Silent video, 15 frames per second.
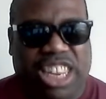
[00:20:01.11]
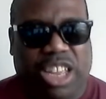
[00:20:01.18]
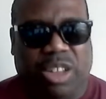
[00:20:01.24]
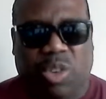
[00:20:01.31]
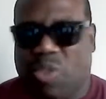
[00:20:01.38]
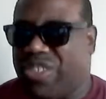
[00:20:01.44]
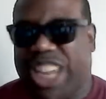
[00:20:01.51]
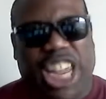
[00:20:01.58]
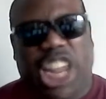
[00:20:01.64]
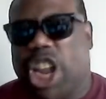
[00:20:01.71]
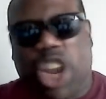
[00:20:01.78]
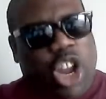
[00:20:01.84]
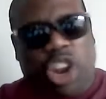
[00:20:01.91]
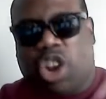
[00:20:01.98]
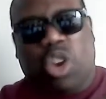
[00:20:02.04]
Over
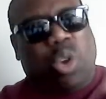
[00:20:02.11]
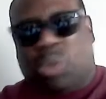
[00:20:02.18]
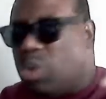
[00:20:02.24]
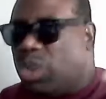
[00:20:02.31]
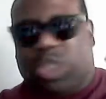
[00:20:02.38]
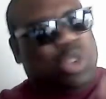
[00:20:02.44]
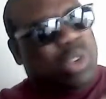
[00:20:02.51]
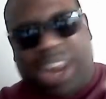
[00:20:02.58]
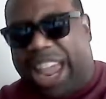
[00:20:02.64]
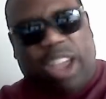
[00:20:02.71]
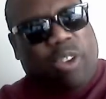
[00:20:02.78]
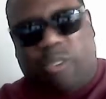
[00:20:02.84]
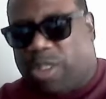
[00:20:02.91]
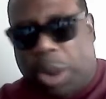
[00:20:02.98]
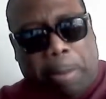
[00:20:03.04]
here, we don't do that
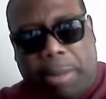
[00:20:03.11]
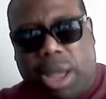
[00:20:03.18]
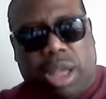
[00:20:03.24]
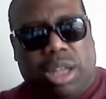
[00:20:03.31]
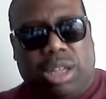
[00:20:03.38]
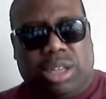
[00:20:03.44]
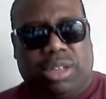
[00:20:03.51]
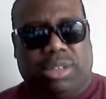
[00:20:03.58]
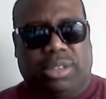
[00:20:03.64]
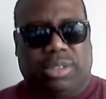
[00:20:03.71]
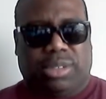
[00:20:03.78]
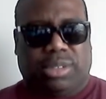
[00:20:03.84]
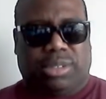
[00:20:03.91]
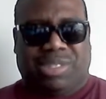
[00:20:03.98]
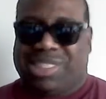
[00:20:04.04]
drama.
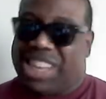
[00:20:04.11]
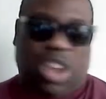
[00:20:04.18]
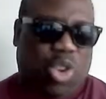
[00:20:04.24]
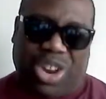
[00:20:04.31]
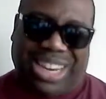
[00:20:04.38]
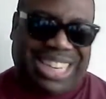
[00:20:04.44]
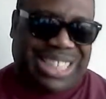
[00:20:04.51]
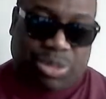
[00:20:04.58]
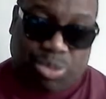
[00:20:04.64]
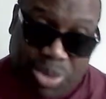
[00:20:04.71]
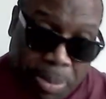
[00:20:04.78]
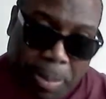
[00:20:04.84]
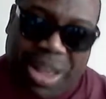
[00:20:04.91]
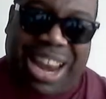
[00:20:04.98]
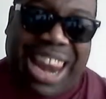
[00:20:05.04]
I know that's what
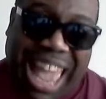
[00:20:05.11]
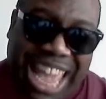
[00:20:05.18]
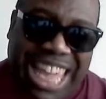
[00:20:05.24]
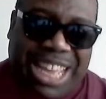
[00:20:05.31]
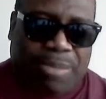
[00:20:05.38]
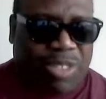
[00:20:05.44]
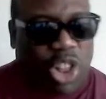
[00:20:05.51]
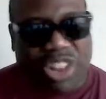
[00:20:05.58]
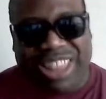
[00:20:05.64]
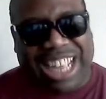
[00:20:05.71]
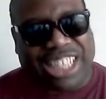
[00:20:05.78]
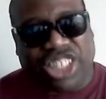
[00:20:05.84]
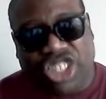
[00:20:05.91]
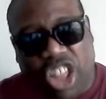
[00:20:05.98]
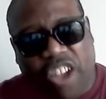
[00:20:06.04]
people like and all that
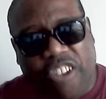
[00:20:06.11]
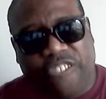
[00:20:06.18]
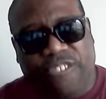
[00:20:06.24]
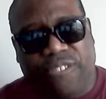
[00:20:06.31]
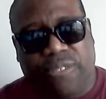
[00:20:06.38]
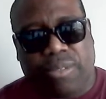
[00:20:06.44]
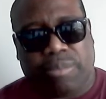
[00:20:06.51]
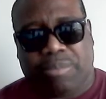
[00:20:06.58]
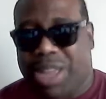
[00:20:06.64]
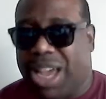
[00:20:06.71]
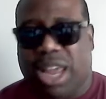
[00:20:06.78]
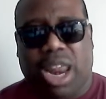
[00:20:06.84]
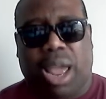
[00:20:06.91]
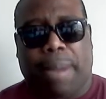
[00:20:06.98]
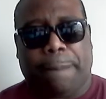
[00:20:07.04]
kind of stuff, but
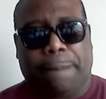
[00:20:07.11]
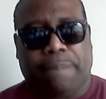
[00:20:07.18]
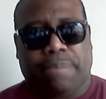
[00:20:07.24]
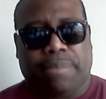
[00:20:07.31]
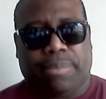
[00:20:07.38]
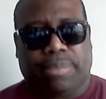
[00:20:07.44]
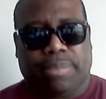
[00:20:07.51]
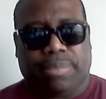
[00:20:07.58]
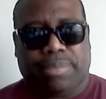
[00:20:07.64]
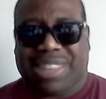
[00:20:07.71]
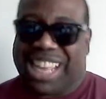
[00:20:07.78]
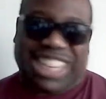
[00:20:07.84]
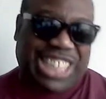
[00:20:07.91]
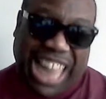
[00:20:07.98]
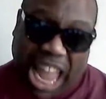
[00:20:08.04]

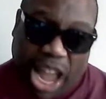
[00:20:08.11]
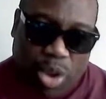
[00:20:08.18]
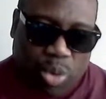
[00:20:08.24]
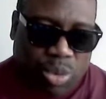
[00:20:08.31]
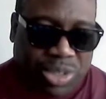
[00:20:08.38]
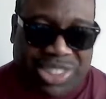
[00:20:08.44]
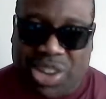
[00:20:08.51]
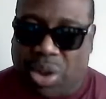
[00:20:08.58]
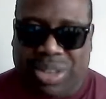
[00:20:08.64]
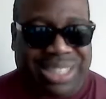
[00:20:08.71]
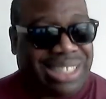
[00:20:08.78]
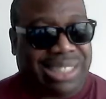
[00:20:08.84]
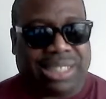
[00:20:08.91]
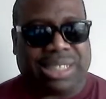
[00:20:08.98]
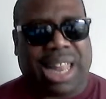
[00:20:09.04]
right now,
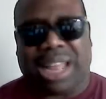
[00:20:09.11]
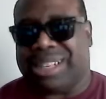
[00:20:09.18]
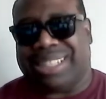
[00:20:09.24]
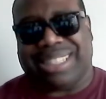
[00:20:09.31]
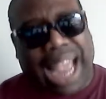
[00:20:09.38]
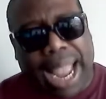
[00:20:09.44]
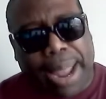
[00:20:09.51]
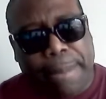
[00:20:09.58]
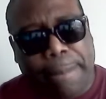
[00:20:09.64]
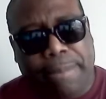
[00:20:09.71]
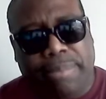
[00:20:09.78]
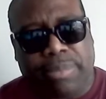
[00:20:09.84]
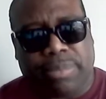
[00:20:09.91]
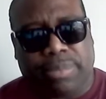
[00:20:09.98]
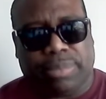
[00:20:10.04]
this is not the time.
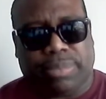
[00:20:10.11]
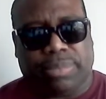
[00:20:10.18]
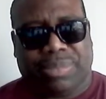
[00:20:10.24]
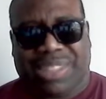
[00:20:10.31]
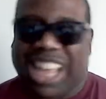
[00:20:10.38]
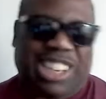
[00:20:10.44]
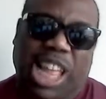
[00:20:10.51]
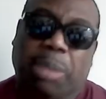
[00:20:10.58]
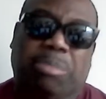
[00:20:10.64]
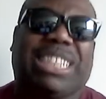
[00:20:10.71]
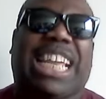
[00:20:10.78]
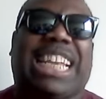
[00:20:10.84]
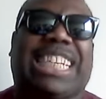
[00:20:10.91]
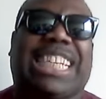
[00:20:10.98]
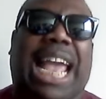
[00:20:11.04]
Help stop the
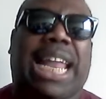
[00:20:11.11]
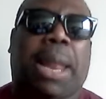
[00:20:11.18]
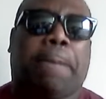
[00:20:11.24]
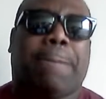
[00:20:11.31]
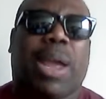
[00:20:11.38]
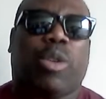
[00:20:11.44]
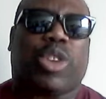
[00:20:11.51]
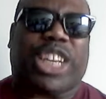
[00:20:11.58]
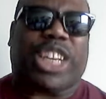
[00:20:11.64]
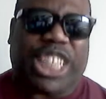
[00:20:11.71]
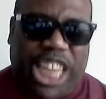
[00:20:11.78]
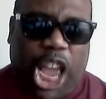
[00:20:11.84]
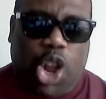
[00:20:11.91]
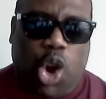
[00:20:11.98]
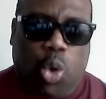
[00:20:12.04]
genocide in
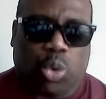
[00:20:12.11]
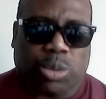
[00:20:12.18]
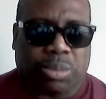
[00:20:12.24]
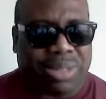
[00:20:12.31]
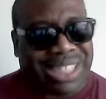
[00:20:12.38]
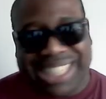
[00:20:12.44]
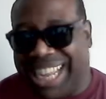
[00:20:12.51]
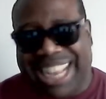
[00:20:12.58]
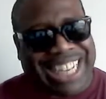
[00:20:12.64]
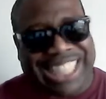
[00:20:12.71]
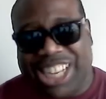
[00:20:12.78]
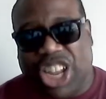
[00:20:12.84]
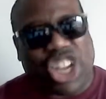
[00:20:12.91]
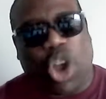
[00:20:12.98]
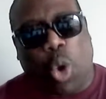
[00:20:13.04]
American ghettos. I can't
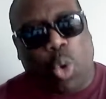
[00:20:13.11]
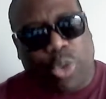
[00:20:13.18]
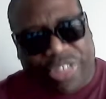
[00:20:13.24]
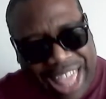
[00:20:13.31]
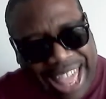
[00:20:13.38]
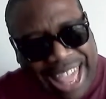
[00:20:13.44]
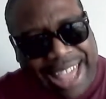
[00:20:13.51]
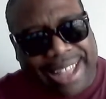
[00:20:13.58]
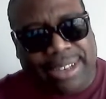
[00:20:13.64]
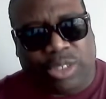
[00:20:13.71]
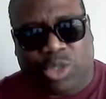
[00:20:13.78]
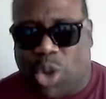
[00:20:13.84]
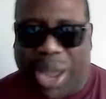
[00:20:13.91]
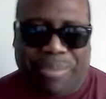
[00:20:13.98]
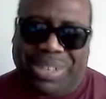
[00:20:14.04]
sugarcoat that. You
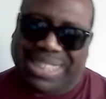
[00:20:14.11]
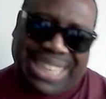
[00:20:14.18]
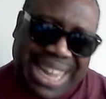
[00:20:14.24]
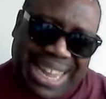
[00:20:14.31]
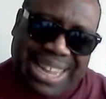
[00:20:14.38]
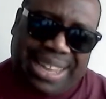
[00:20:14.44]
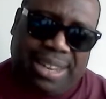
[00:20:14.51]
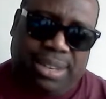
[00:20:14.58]
know what I'm saying?